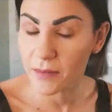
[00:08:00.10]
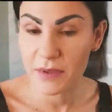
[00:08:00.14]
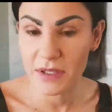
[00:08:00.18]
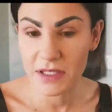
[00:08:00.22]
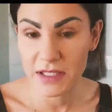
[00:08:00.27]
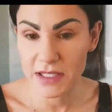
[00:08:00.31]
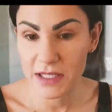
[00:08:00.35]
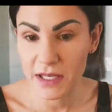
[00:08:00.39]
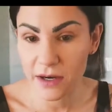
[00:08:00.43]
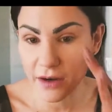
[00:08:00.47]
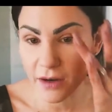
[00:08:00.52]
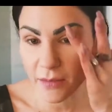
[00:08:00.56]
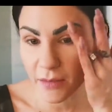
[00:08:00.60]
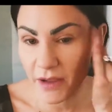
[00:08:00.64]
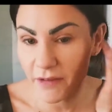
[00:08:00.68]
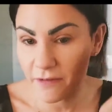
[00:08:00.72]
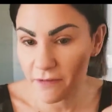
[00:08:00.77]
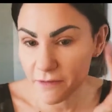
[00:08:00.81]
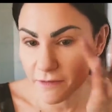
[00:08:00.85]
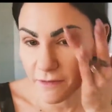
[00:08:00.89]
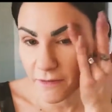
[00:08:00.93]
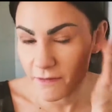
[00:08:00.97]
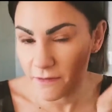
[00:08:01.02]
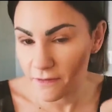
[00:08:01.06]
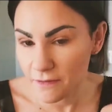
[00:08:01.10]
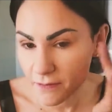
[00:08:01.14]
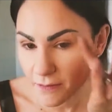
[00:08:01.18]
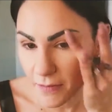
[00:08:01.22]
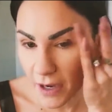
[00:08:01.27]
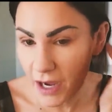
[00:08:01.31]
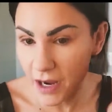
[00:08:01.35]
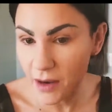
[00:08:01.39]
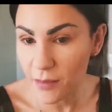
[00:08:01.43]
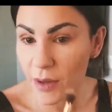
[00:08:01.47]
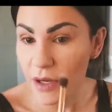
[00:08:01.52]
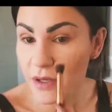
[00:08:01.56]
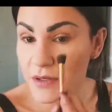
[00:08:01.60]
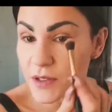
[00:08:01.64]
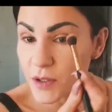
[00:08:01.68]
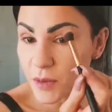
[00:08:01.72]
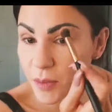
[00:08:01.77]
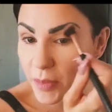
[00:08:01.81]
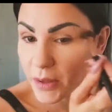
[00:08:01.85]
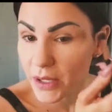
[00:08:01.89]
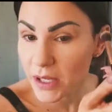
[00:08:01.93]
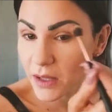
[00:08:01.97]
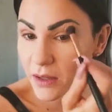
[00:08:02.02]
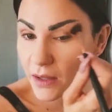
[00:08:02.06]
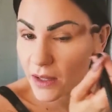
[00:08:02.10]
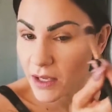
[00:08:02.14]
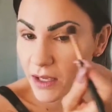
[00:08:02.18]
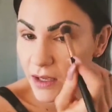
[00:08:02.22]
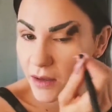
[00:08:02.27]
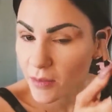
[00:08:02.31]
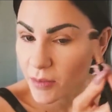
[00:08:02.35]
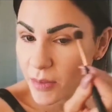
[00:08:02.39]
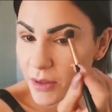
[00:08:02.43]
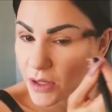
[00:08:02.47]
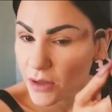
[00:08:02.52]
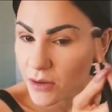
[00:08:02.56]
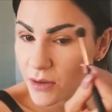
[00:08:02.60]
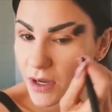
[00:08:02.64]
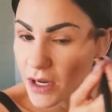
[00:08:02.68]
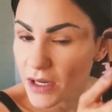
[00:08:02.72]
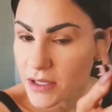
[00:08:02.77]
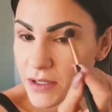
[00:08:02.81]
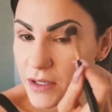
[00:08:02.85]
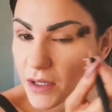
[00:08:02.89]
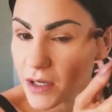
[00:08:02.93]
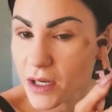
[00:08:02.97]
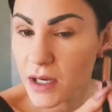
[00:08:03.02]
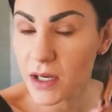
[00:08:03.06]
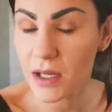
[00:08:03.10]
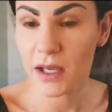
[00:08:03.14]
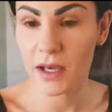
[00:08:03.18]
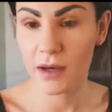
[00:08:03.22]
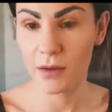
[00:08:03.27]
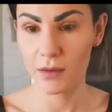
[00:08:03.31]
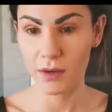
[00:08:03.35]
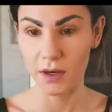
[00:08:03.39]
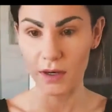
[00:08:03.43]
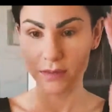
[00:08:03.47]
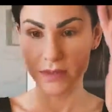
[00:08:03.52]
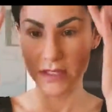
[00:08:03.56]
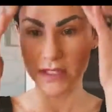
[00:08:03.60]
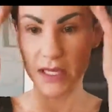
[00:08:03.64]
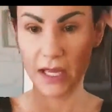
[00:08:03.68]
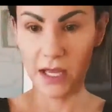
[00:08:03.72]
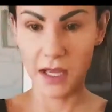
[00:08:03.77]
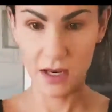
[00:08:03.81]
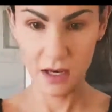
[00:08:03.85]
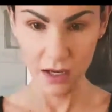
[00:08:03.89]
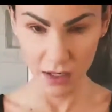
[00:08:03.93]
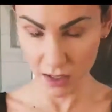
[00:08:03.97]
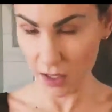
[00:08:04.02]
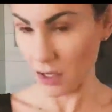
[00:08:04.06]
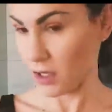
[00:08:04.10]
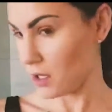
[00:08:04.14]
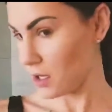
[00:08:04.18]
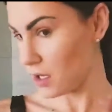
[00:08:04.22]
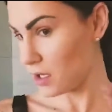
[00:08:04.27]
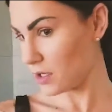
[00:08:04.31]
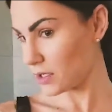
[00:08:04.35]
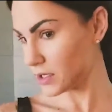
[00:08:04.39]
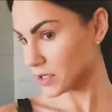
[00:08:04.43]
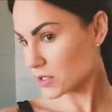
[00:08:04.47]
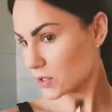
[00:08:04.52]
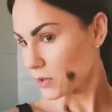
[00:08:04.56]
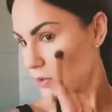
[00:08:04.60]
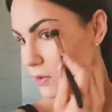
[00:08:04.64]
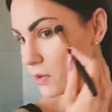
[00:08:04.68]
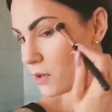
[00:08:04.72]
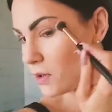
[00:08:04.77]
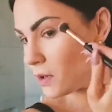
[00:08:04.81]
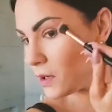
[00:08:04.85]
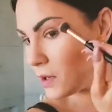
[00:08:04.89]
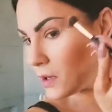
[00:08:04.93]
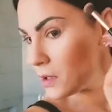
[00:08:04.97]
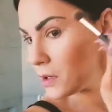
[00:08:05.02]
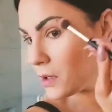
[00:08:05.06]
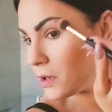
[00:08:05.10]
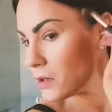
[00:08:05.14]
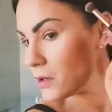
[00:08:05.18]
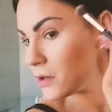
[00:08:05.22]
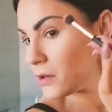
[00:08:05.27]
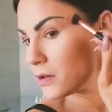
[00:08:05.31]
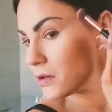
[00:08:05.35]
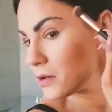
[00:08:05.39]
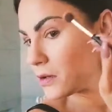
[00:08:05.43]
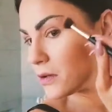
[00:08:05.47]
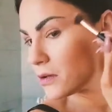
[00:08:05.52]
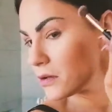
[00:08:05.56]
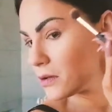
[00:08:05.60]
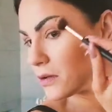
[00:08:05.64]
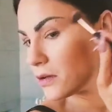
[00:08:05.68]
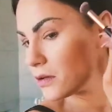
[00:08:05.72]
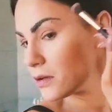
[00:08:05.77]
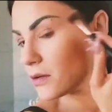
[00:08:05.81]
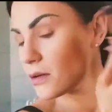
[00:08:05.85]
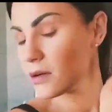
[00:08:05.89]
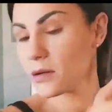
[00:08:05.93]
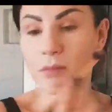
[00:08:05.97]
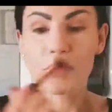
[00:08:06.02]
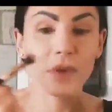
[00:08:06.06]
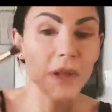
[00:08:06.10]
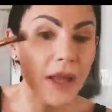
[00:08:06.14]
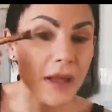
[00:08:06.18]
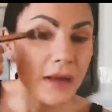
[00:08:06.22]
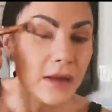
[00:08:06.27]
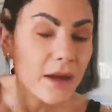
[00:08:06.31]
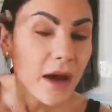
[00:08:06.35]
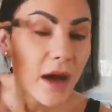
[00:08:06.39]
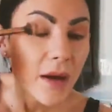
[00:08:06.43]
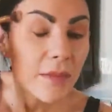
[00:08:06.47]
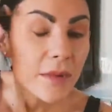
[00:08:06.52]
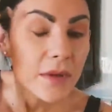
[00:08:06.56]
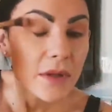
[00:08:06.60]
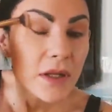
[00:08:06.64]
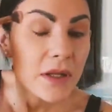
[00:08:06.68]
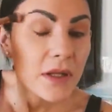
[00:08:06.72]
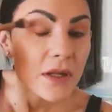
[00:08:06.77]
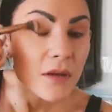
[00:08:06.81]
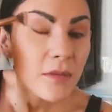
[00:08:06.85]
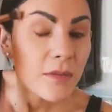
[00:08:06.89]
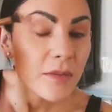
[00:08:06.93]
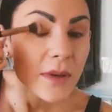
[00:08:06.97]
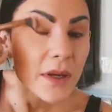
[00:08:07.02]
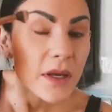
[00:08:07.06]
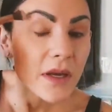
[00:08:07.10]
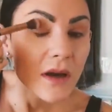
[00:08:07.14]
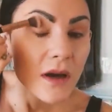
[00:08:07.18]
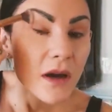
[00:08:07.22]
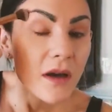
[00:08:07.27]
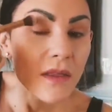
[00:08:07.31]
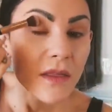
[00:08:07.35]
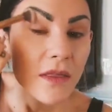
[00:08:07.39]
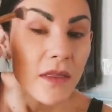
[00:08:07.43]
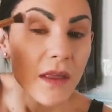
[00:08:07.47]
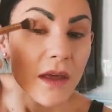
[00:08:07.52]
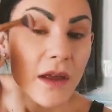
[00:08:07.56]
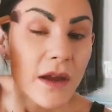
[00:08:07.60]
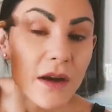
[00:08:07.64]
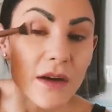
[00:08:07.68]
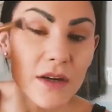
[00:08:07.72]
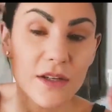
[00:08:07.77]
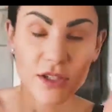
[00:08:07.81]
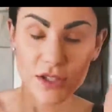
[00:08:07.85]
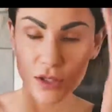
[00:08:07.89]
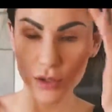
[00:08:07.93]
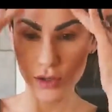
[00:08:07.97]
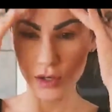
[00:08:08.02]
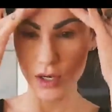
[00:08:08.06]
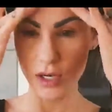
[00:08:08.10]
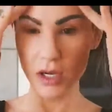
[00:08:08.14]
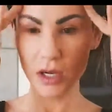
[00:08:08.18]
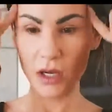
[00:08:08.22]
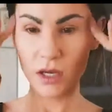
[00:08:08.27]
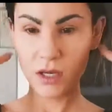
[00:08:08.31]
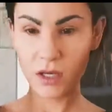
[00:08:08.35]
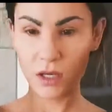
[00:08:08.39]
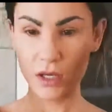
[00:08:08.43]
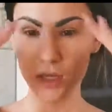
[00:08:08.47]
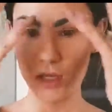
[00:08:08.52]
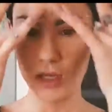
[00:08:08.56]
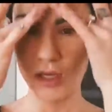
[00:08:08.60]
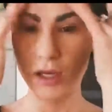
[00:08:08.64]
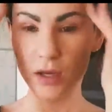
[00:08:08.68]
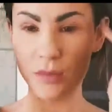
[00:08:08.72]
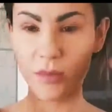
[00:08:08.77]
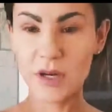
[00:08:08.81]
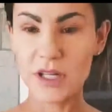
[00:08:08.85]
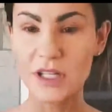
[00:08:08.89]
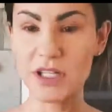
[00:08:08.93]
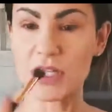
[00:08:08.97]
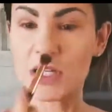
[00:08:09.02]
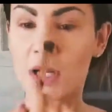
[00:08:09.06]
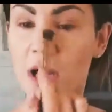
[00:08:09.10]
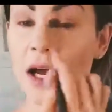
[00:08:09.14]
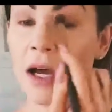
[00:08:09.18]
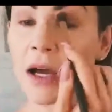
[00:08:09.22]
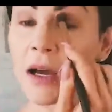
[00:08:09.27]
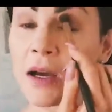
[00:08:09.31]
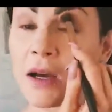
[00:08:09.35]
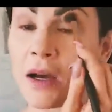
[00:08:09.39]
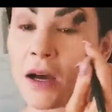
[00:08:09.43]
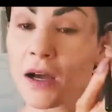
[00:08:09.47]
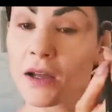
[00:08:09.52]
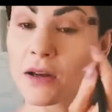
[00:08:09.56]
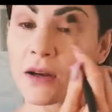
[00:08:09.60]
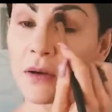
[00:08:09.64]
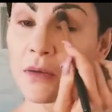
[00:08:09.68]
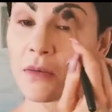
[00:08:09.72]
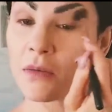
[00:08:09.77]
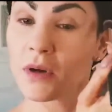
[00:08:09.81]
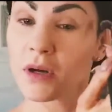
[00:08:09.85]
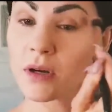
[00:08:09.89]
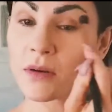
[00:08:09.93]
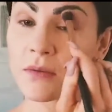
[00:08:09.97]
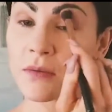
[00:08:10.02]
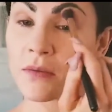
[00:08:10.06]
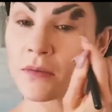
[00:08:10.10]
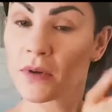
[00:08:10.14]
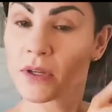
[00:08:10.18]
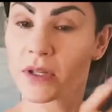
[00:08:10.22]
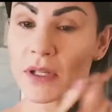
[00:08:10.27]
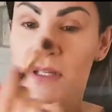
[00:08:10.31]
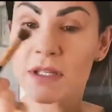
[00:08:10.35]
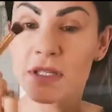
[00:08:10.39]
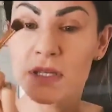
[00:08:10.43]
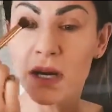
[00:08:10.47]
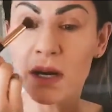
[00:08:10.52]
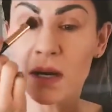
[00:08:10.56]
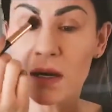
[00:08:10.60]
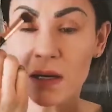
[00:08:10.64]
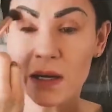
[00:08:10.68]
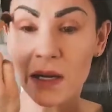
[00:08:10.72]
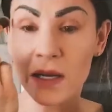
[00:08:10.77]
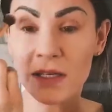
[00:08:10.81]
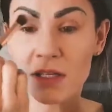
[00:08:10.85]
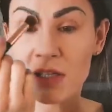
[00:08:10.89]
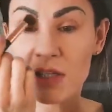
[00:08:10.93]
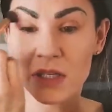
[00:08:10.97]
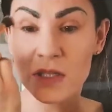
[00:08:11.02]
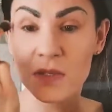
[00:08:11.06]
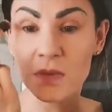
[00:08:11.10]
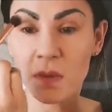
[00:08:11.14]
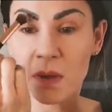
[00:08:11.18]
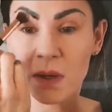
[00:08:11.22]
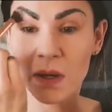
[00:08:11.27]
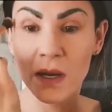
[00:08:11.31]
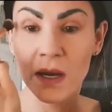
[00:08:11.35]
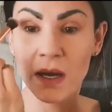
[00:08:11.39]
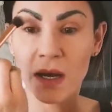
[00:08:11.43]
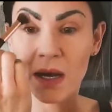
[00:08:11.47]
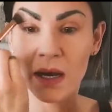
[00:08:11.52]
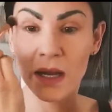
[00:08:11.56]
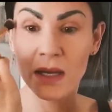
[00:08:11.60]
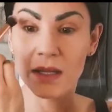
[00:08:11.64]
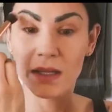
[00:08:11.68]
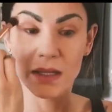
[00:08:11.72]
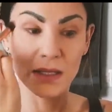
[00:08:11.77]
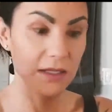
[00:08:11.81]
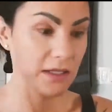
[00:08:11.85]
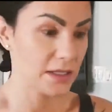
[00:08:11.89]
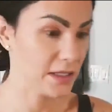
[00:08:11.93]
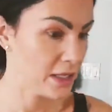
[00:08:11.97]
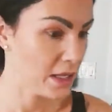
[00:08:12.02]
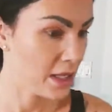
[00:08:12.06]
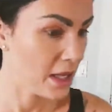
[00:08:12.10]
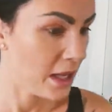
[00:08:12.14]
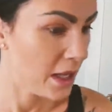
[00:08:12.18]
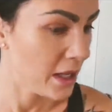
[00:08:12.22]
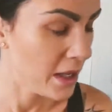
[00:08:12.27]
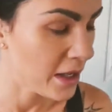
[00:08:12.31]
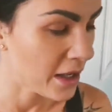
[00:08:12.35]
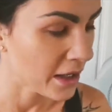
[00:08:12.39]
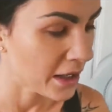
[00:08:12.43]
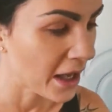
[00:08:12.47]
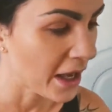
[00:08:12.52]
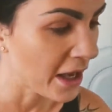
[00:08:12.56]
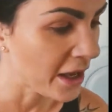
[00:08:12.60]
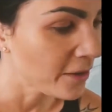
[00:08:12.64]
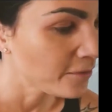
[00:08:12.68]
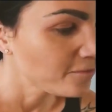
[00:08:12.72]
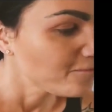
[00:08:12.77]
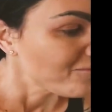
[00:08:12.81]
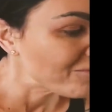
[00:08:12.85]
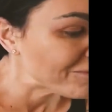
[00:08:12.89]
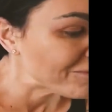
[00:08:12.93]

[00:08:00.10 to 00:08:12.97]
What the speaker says: considering my eyebrows are peeling, but you guys are gonna get what I'm saying. So you blend up a little bit on there, but it's not, I don't want really dark. I just want highlight. Okay.